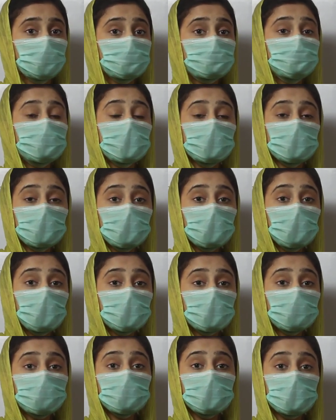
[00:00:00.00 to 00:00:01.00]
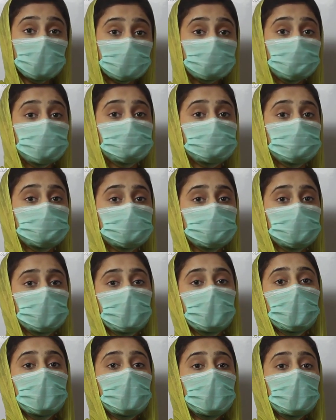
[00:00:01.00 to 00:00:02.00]
to get a lot of electricity,
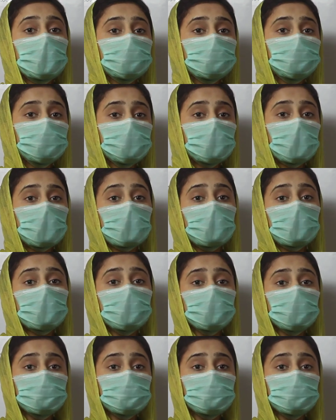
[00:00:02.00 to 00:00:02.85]
and we are